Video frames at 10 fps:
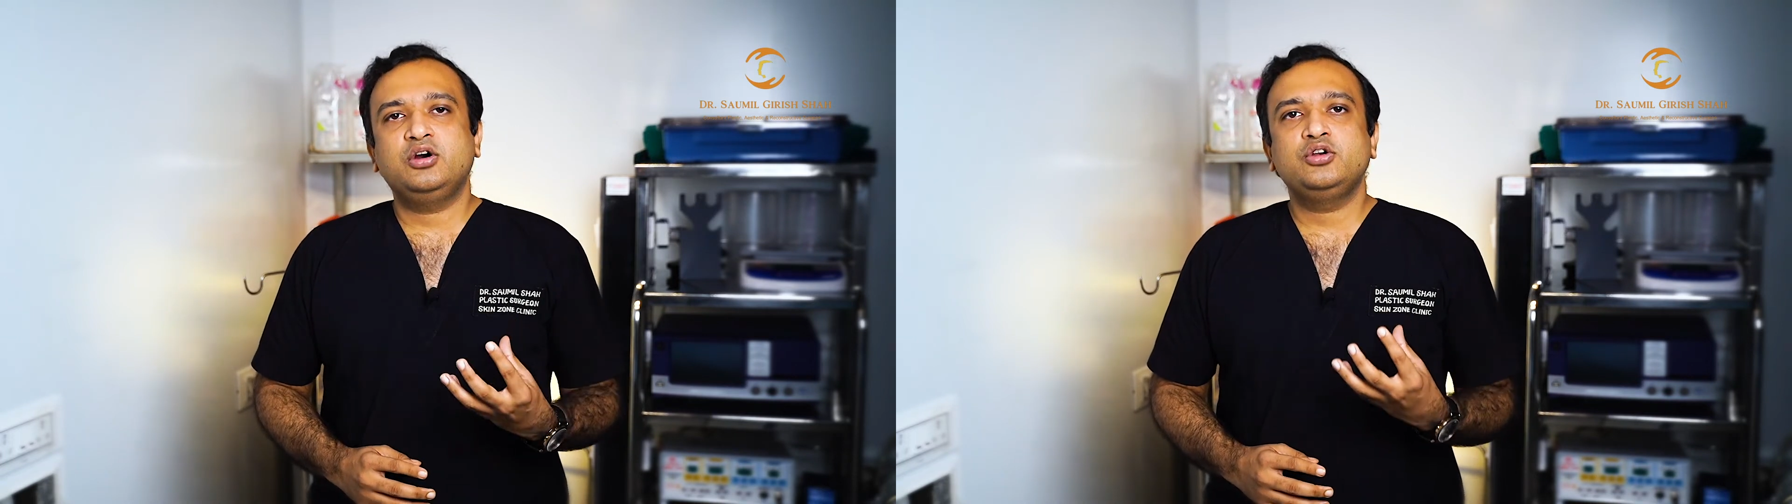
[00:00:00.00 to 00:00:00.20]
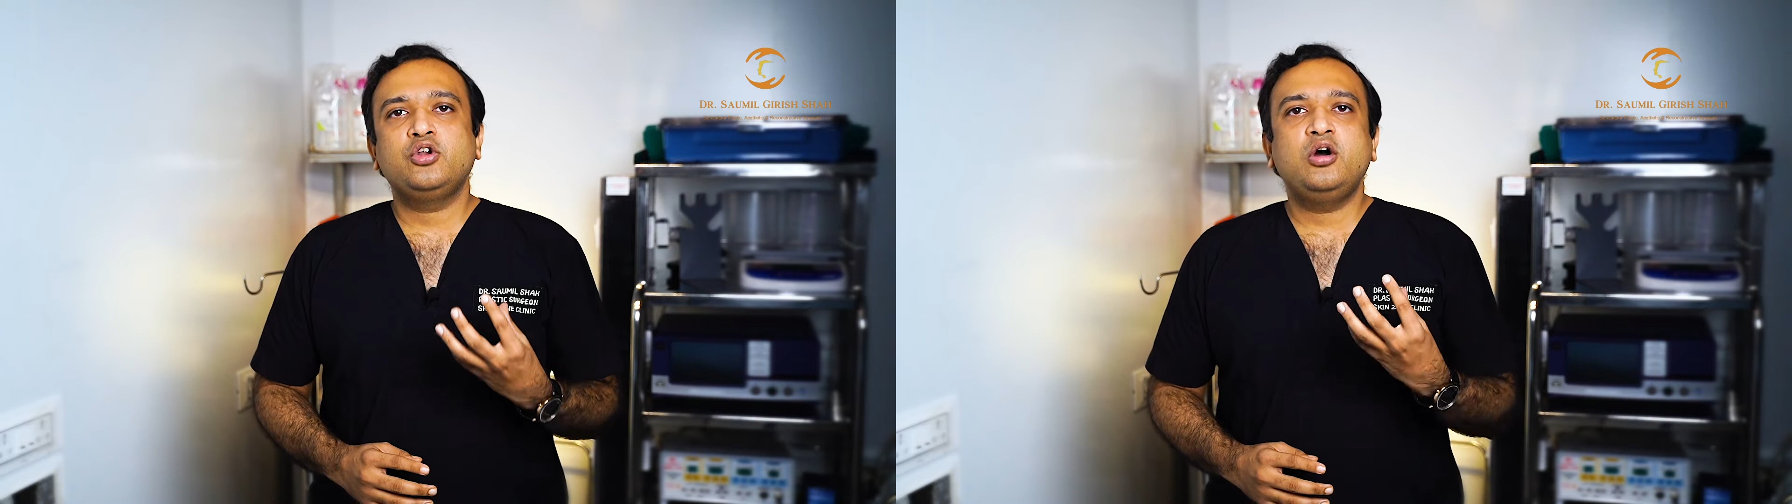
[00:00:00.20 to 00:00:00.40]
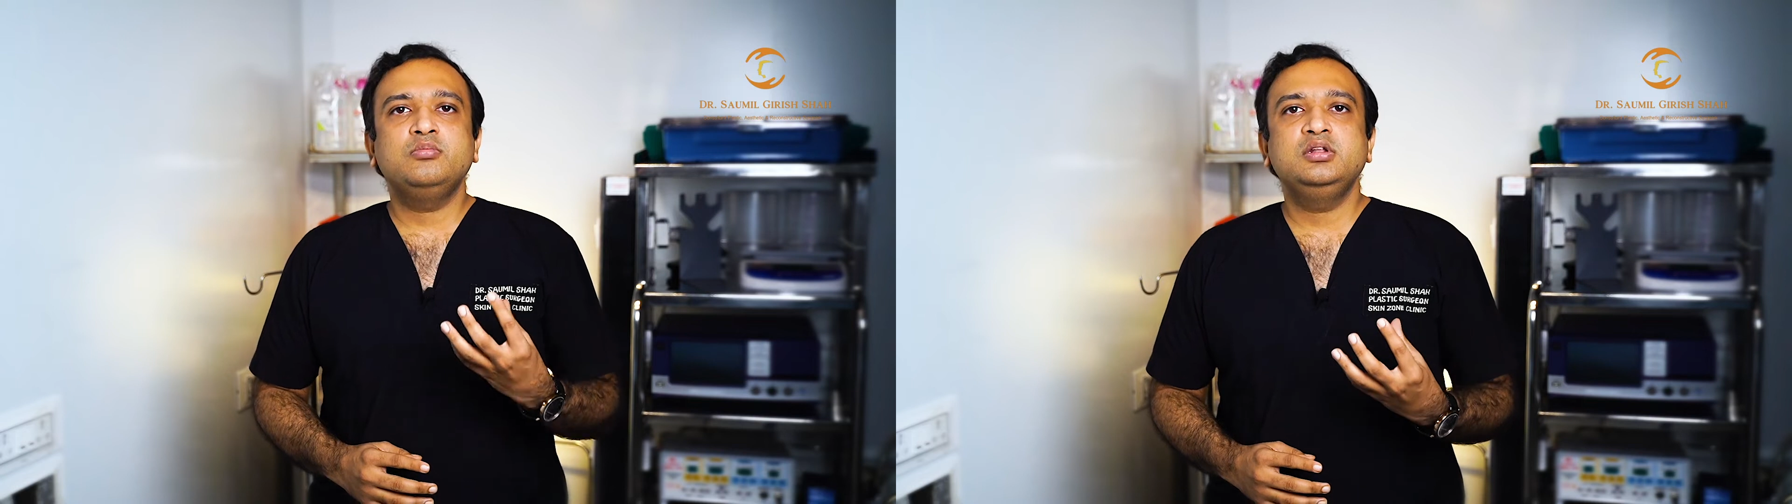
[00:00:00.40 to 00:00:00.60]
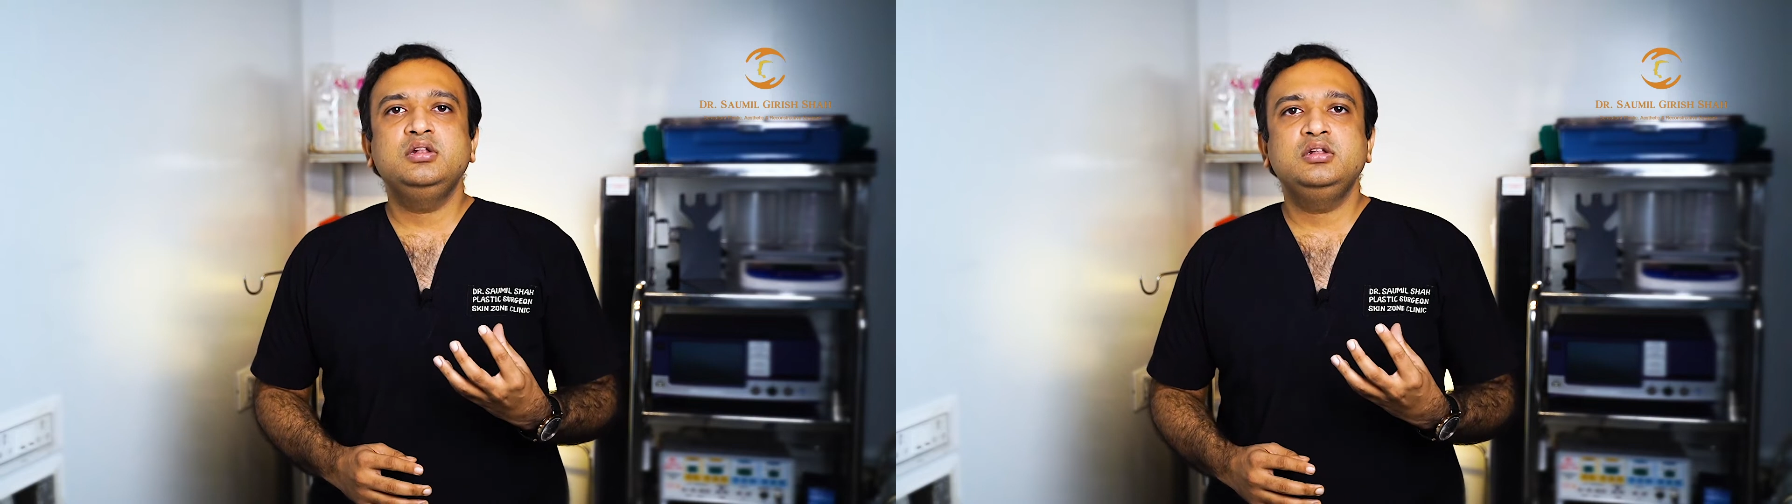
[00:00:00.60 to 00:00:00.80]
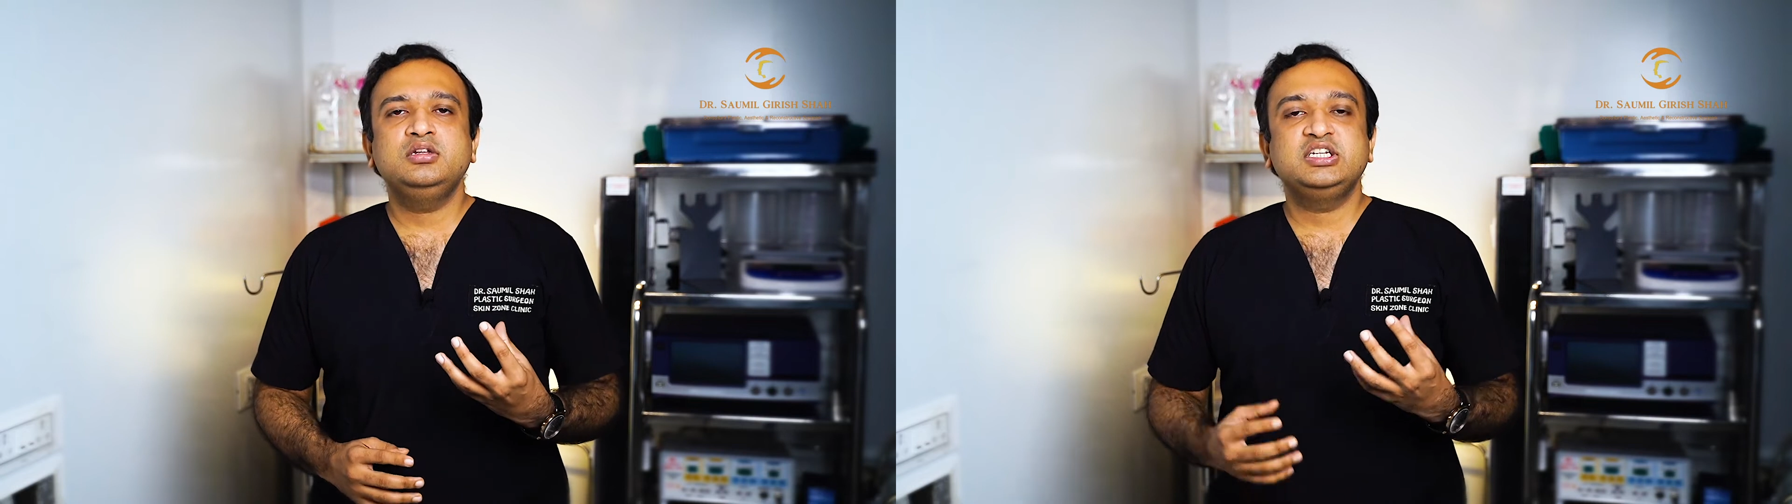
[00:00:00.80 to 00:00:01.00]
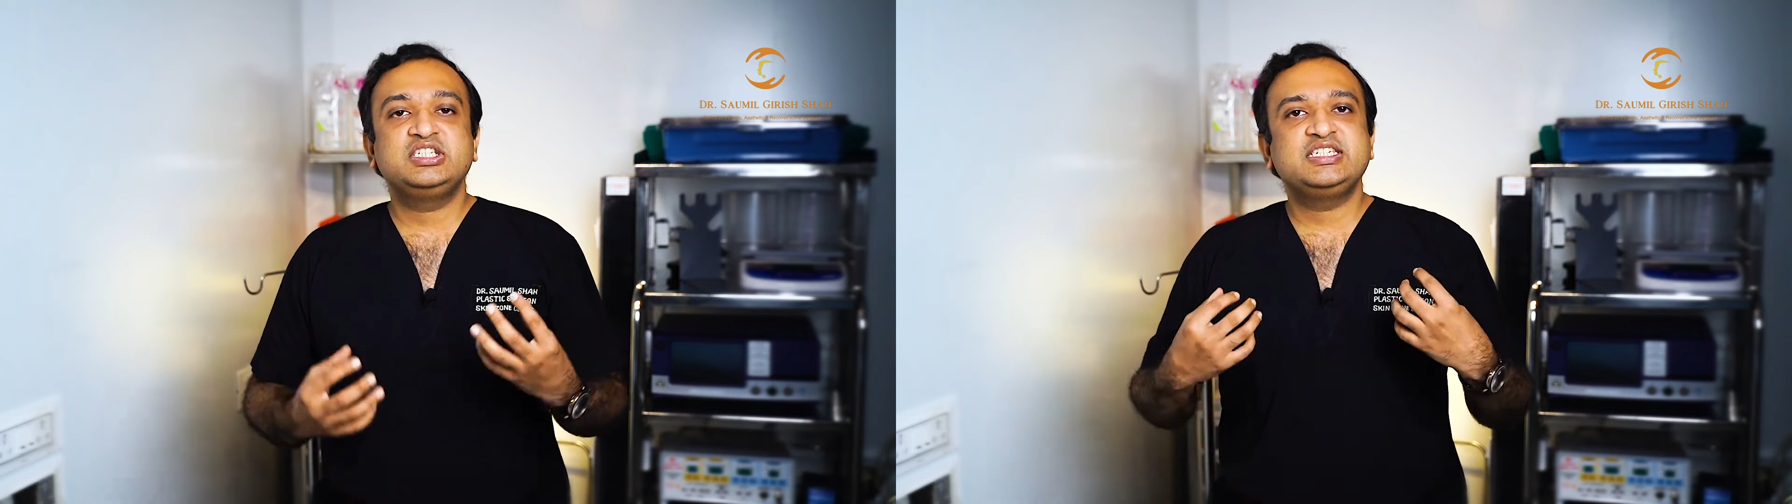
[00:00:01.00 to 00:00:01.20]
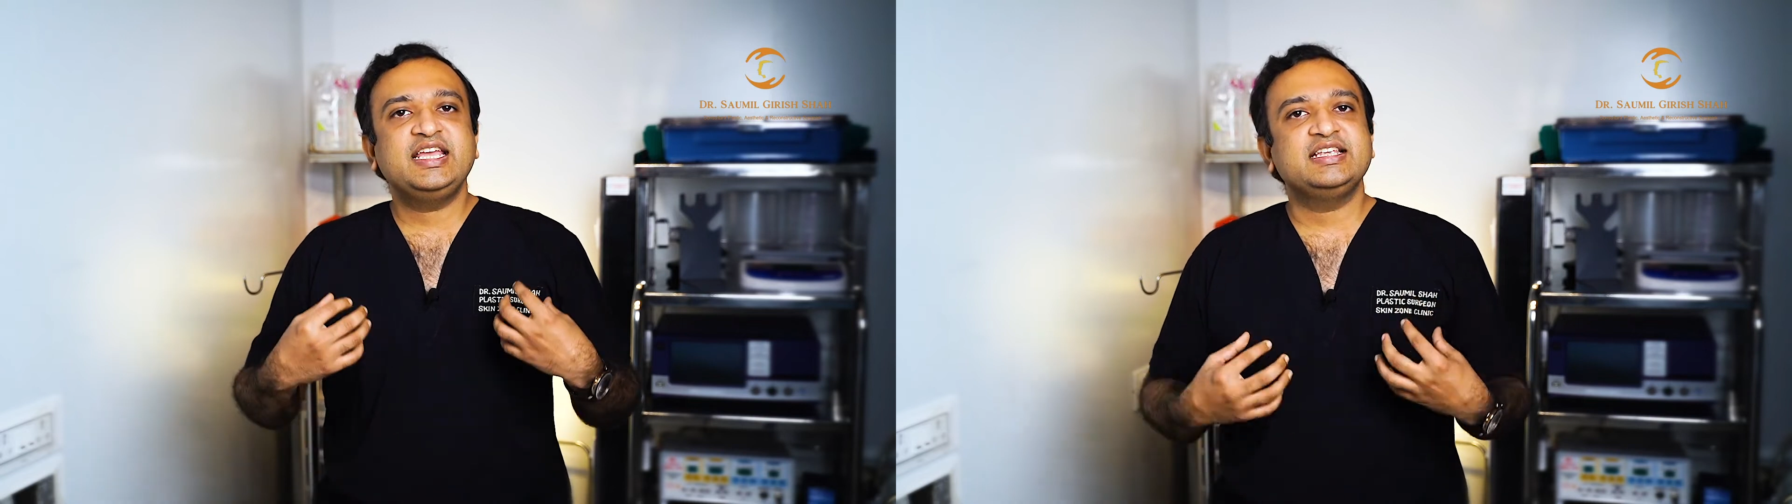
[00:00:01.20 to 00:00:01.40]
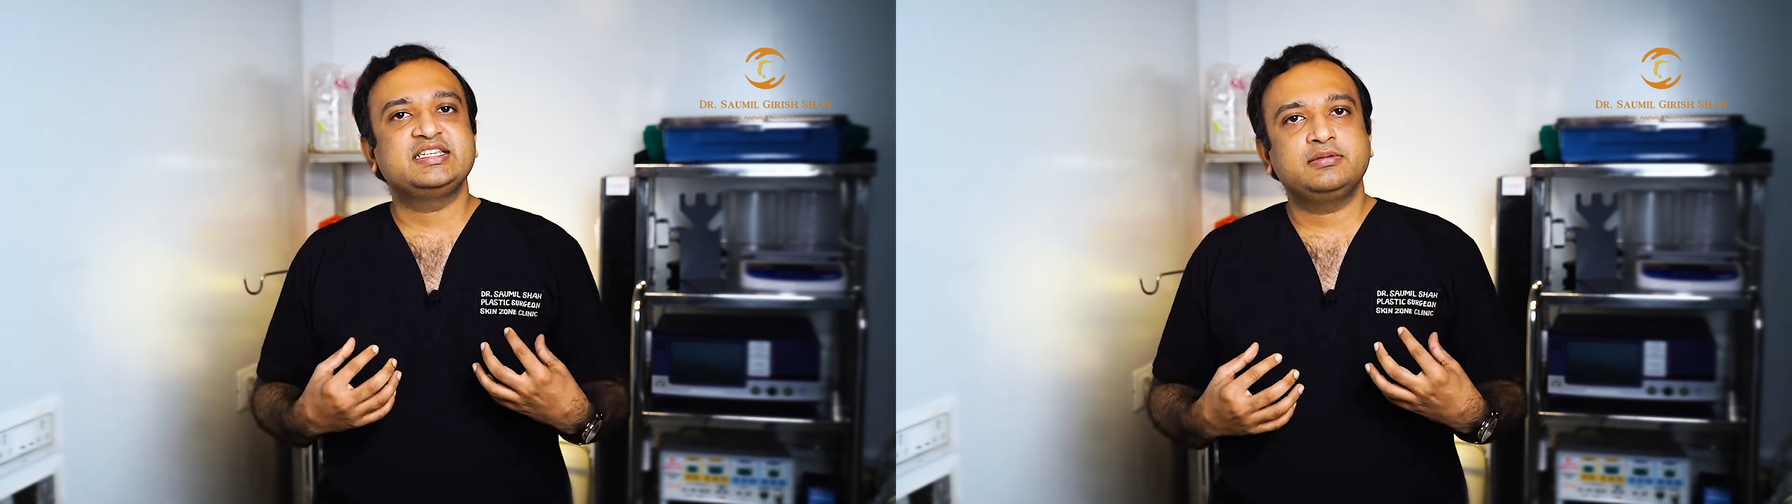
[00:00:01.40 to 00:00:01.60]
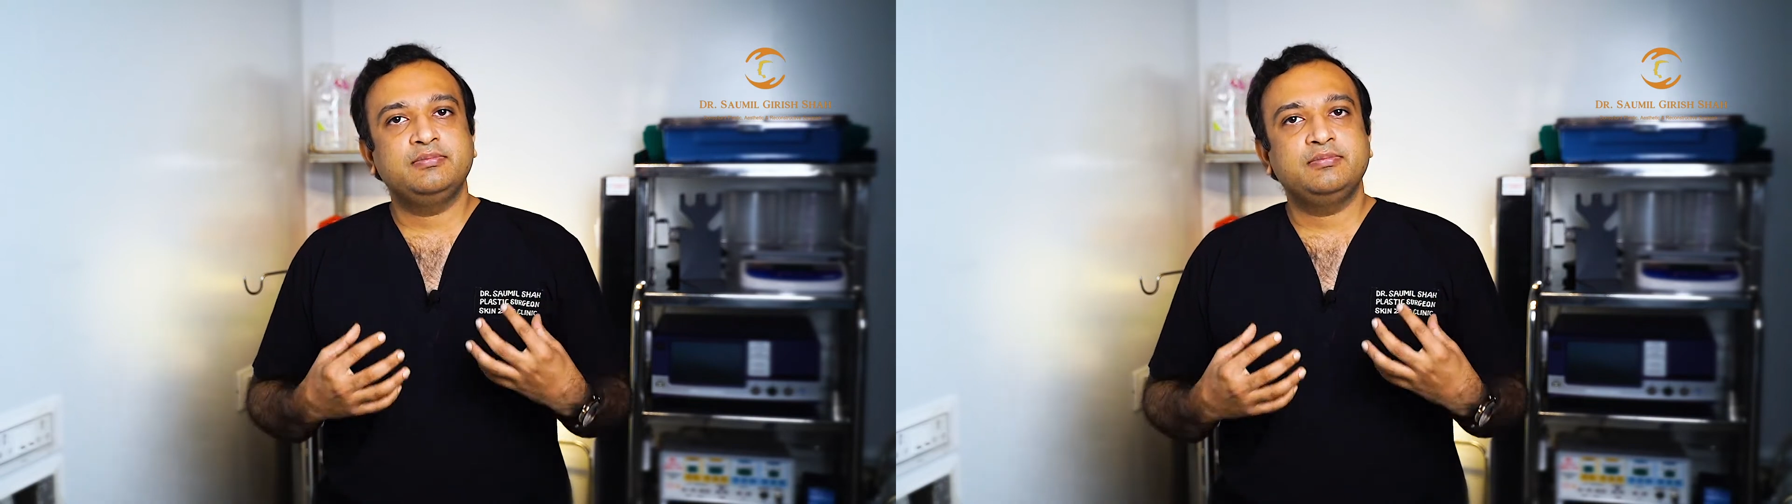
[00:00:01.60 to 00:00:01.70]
or normal chest,